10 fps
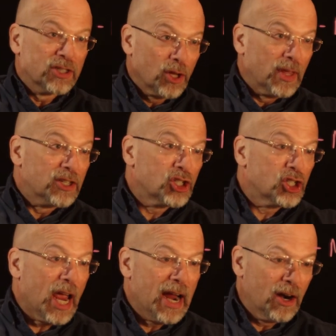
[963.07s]
So they
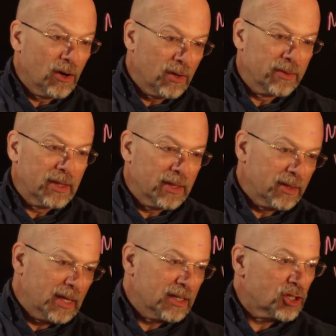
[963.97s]
share, the,
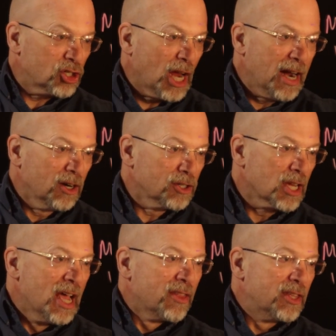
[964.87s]
it shares
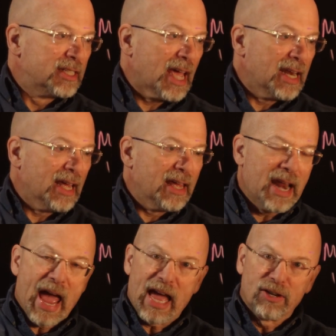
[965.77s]
the data and
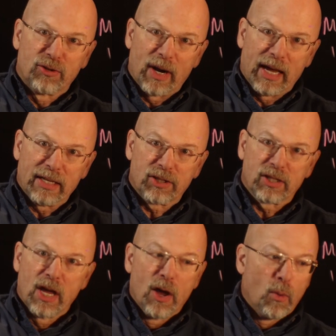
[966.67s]
address
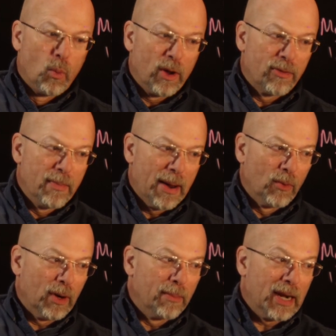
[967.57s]
with
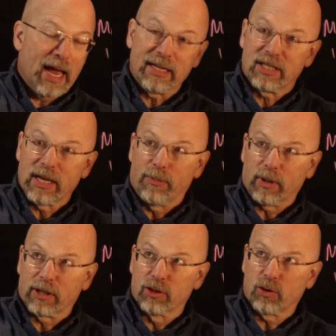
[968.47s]
memory, but it has
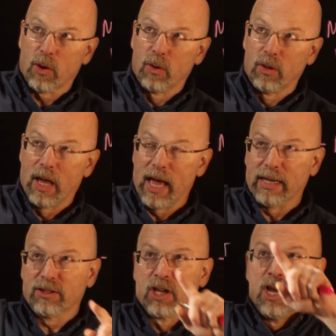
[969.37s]
separate control
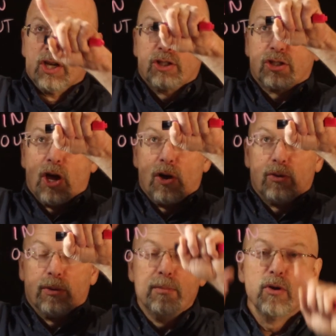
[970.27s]
lines. So
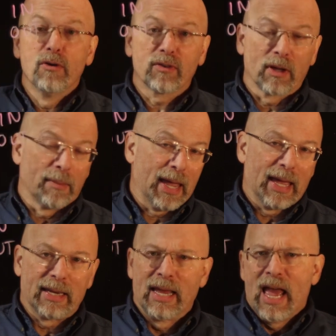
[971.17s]
the move
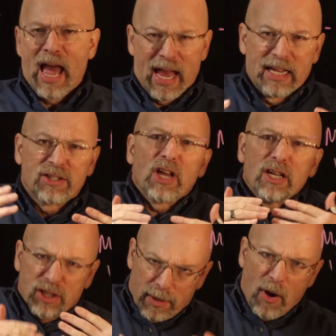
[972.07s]
command has
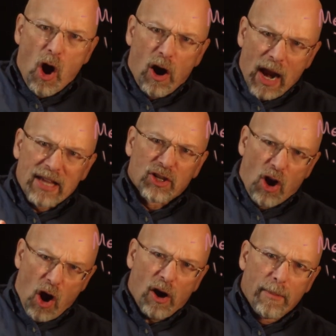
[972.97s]
some R has an
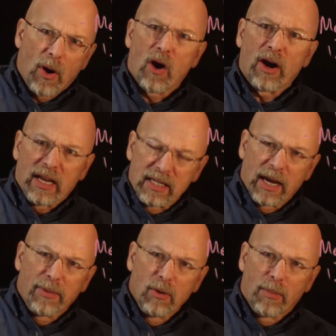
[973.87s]
R bar and
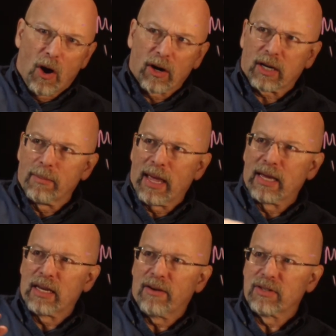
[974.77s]
W bar
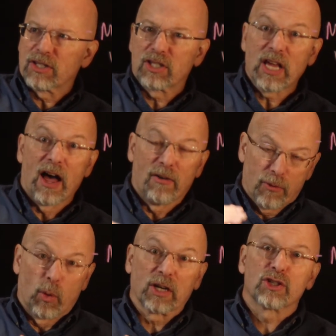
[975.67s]
command of itself,
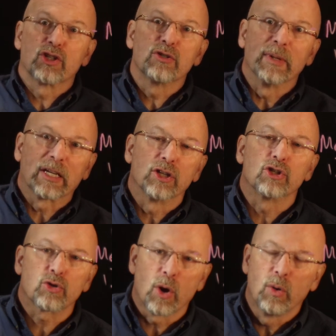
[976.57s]
or excuse me,
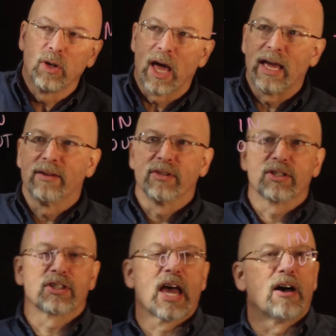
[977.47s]
control line of
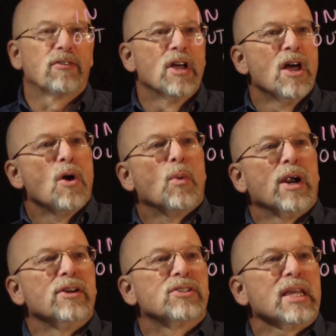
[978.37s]
itself.
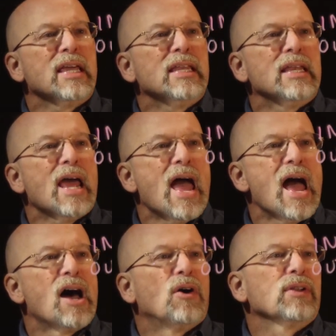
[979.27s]
Whereas in and
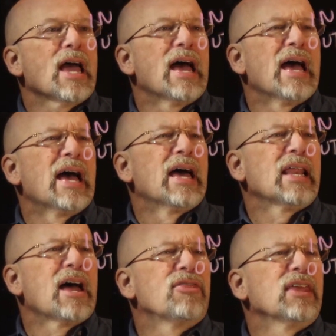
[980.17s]
out had,
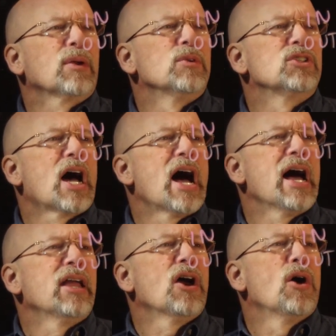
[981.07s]
I think it was
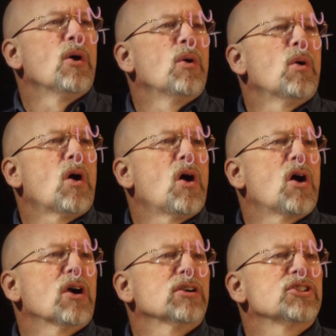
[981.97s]

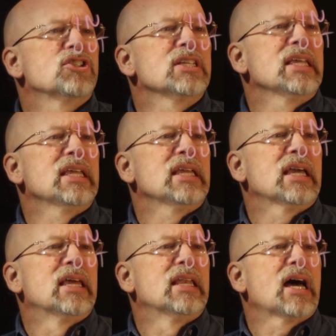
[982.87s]
IORC
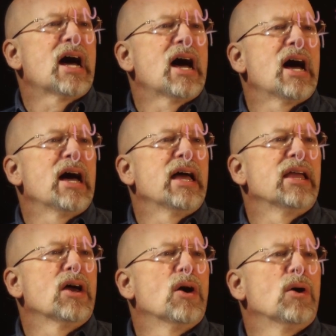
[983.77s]
and
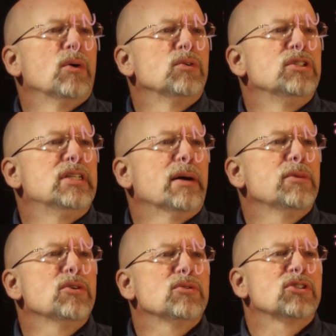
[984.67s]

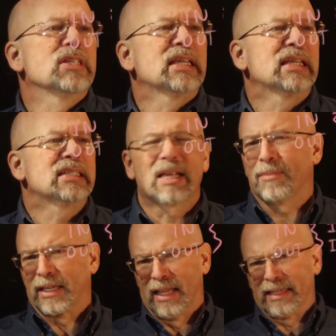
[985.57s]
IOWC,
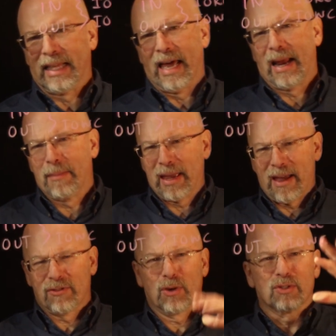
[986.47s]
something like that. I may
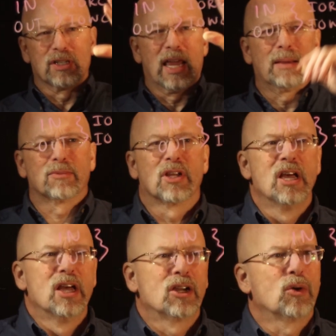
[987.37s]
have those names
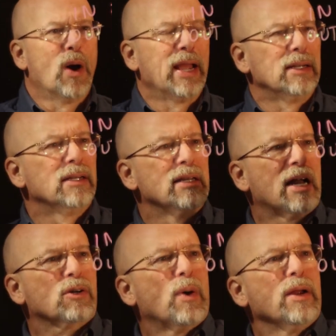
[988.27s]
quite
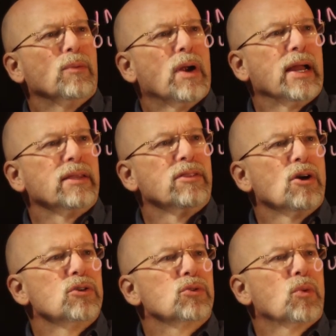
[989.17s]
not quite right. And
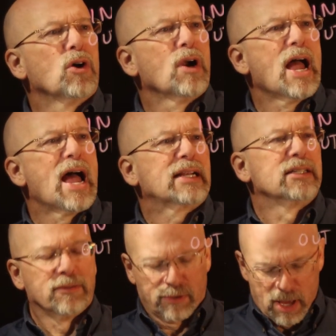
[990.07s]
those were
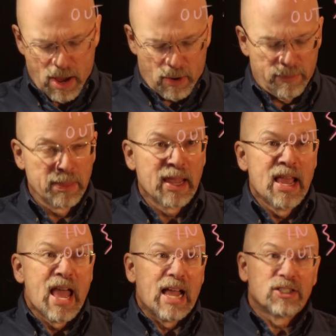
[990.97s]
active low.
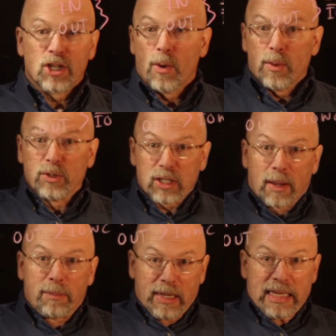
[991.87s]
And so it was a
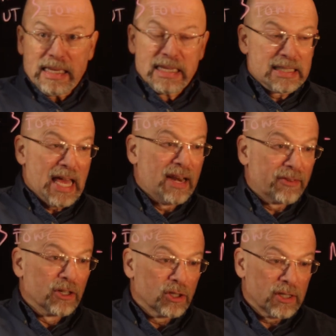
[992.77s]
completely set
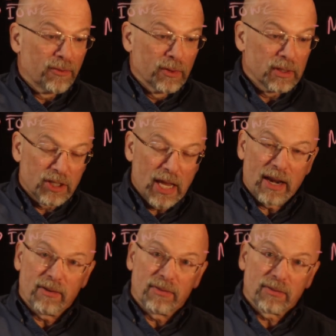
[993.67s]
of different
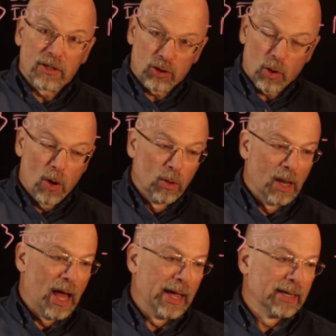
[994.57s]
set of control
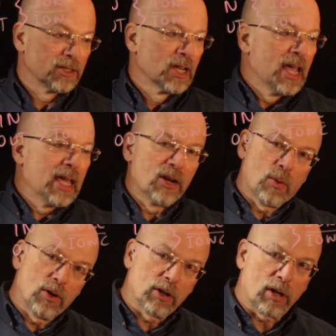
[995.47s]
lines in
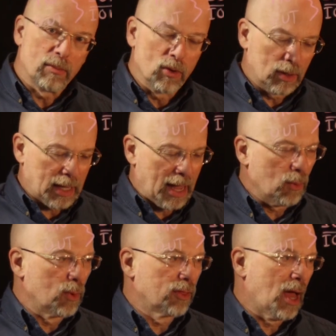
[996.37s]
order to communicate
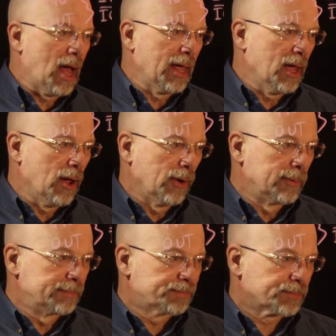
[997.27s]
with IO.